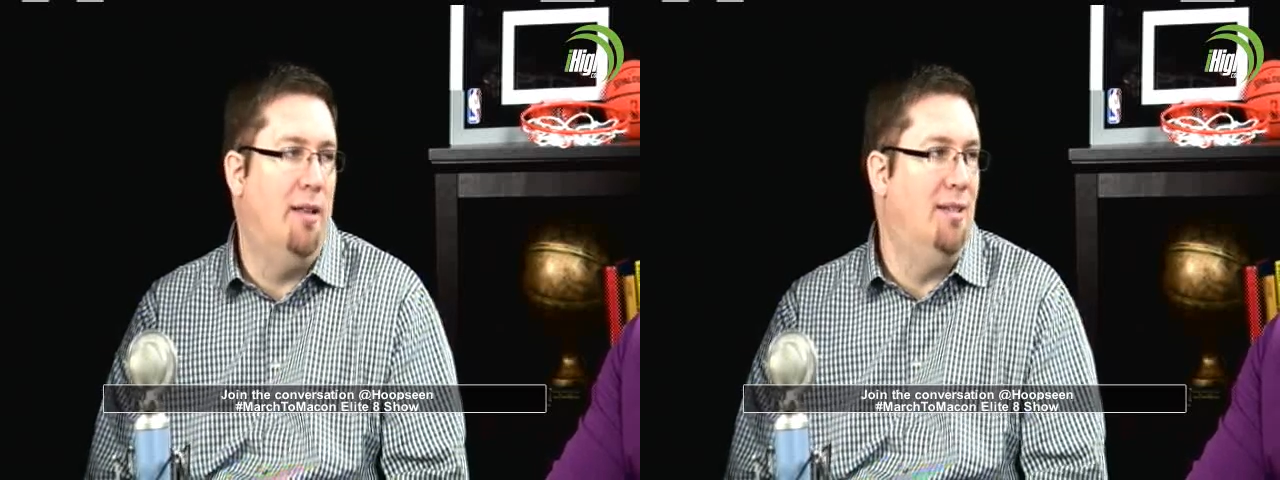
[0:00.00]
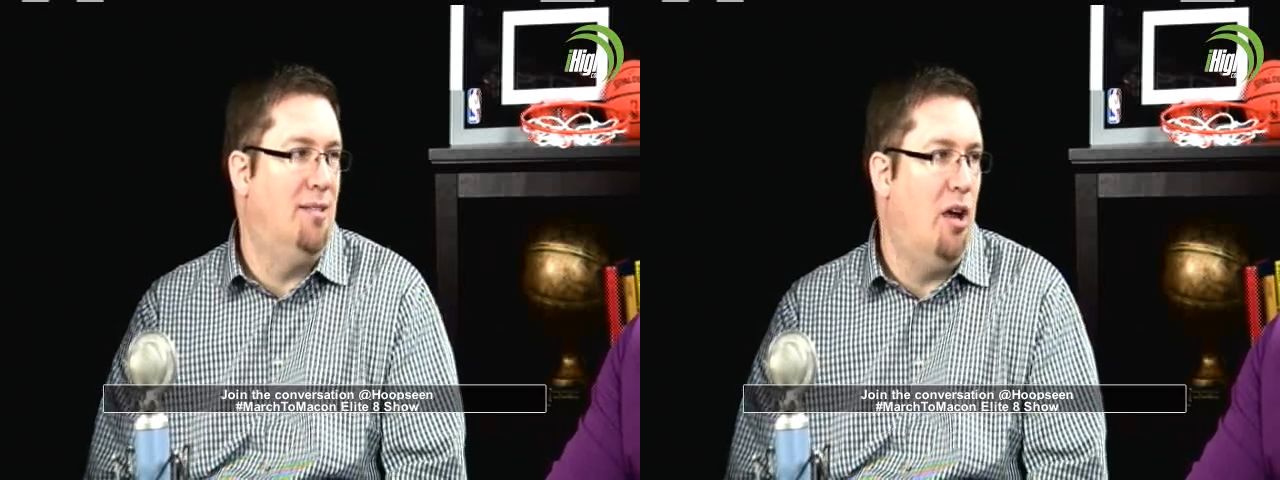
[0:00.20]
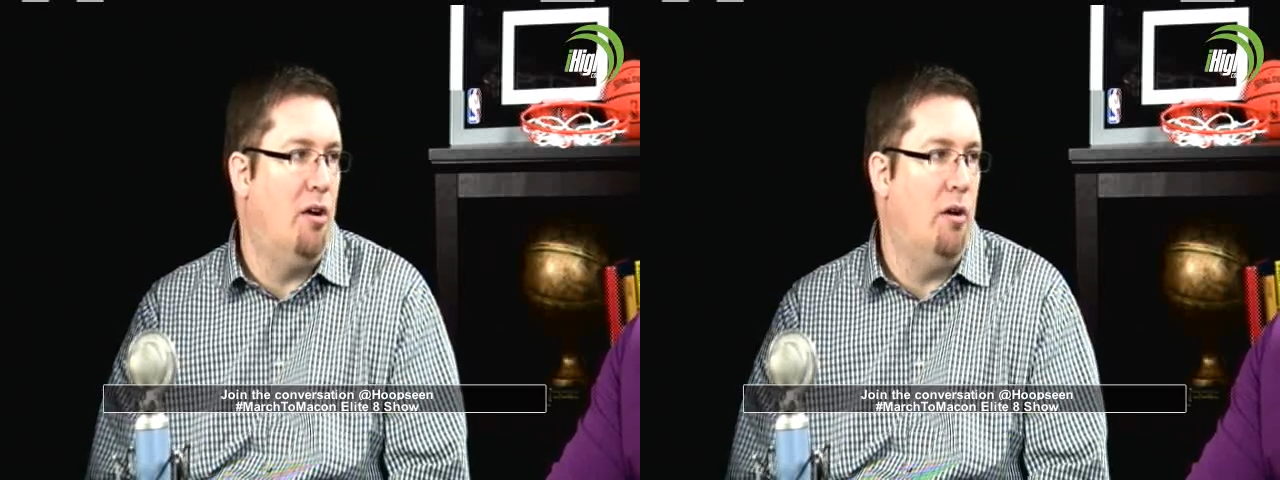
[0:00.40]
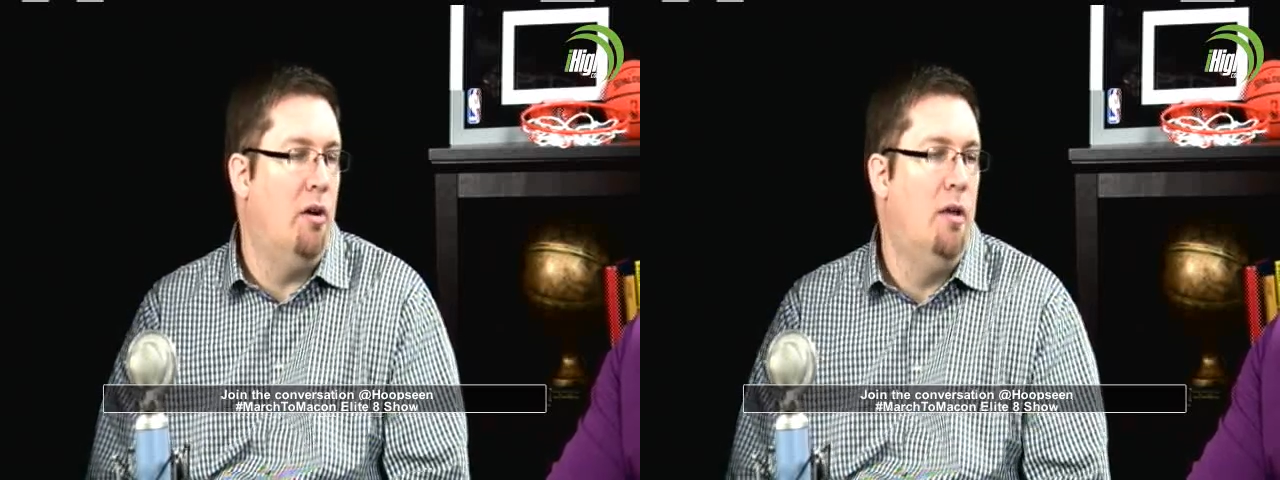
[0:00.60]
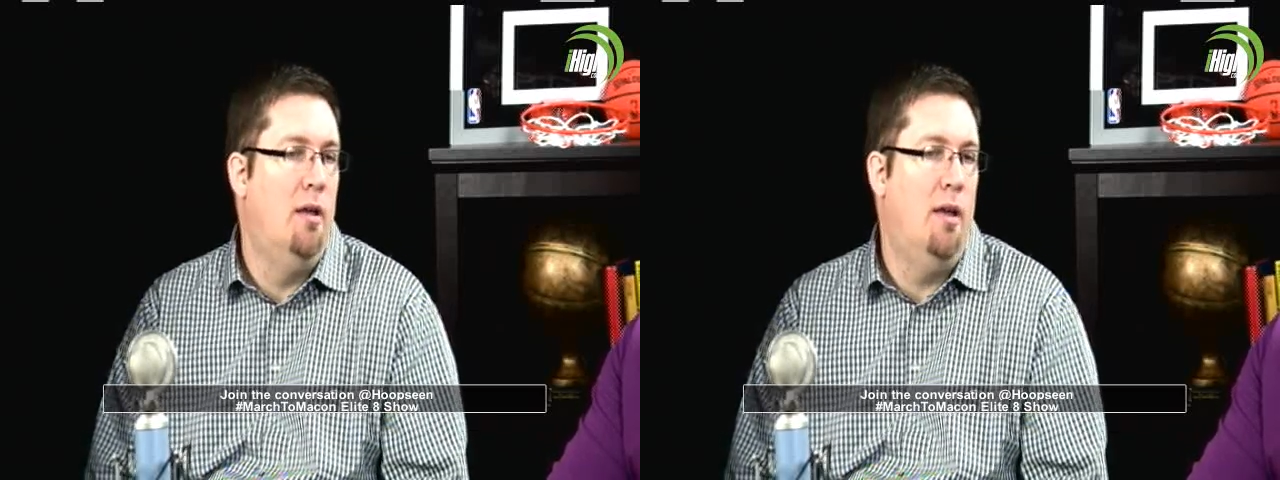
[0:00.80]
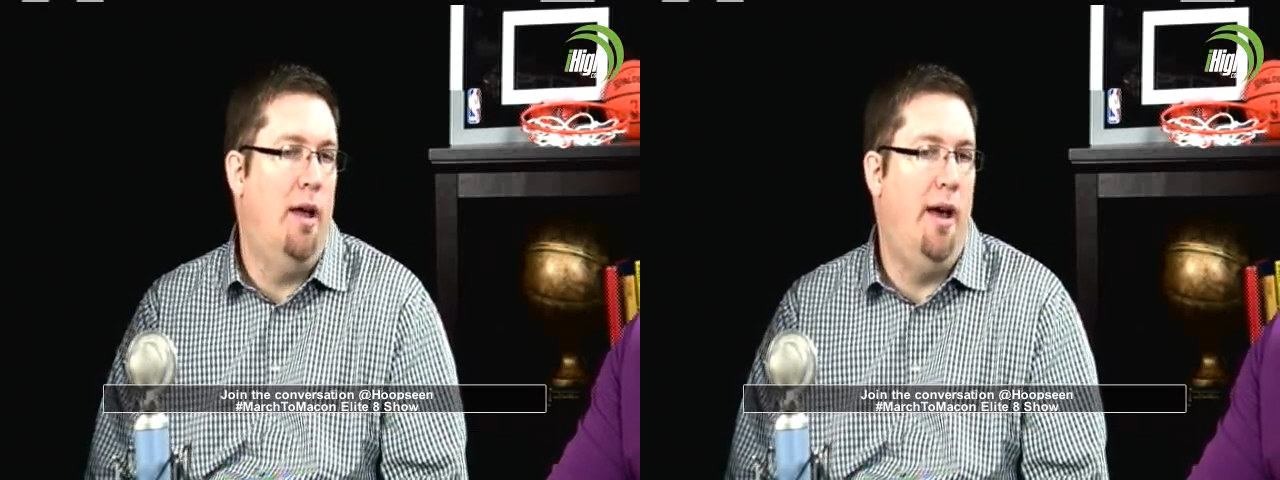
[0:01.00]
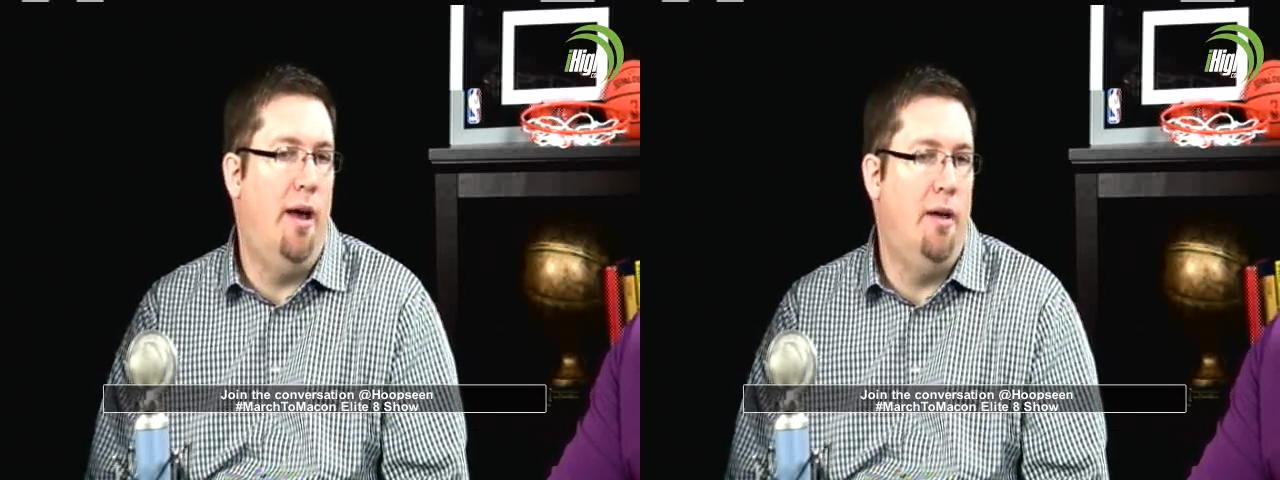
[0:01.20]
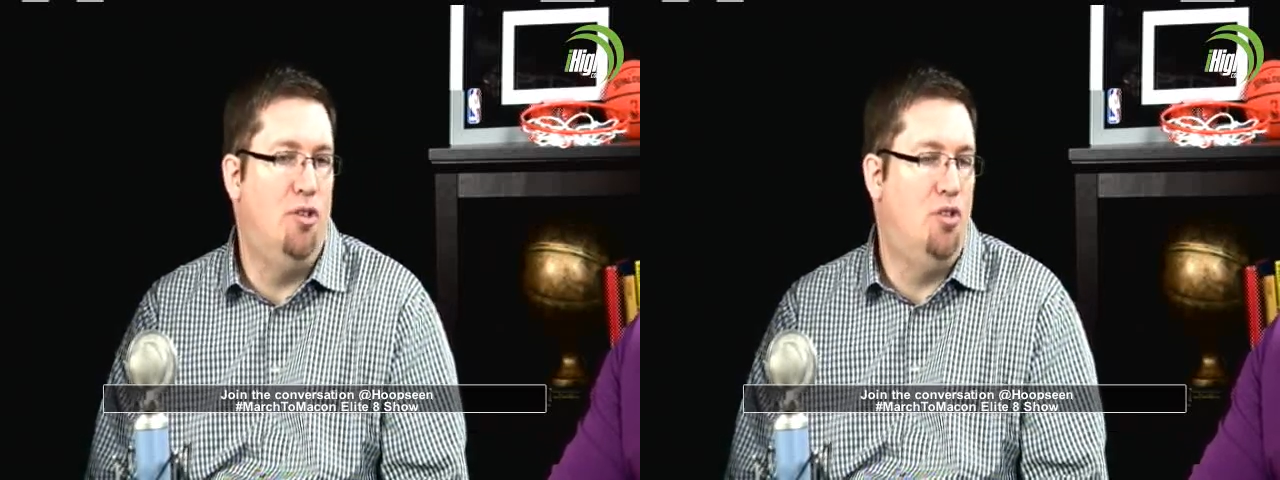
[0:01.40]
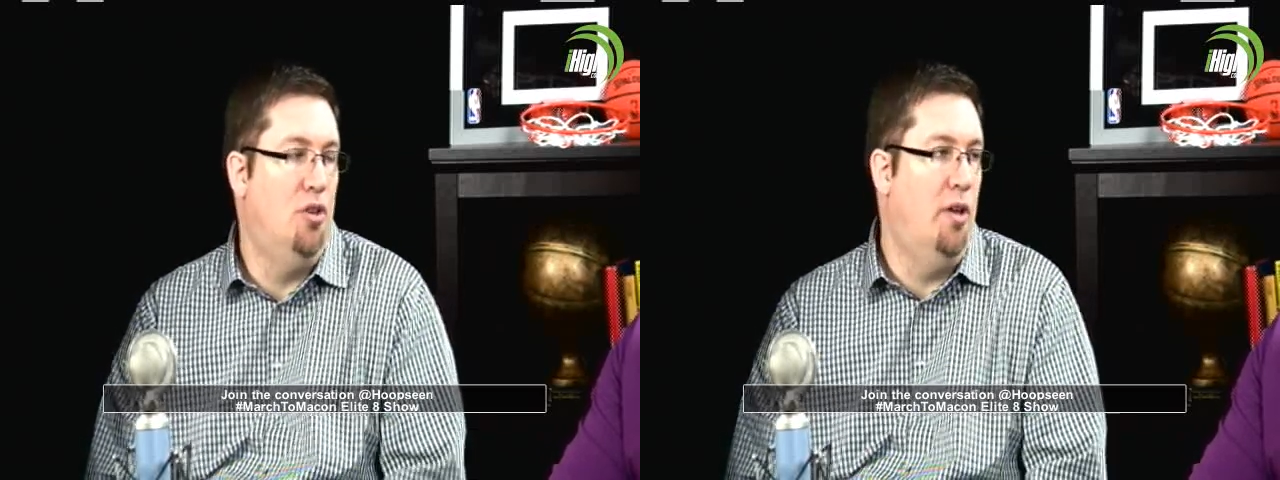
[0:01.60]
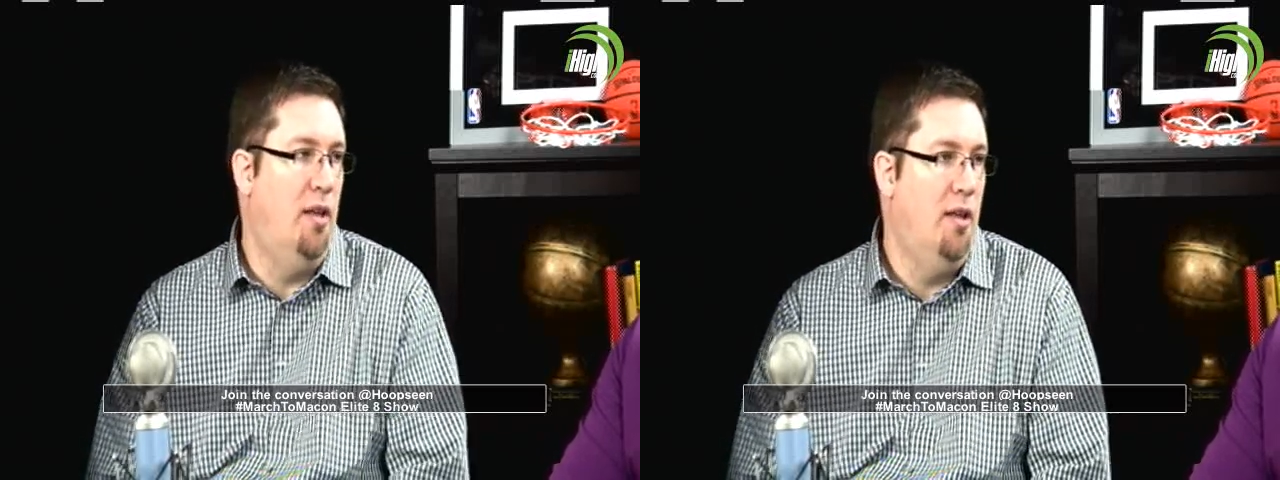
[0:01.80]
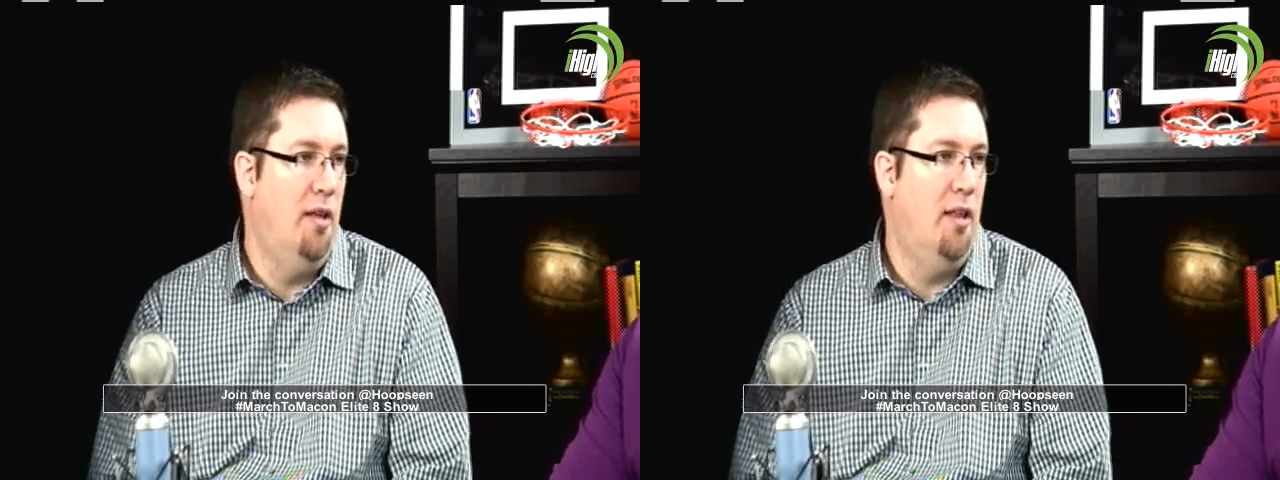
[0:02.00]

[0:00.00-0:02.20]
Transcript: I think Tucker uh, should,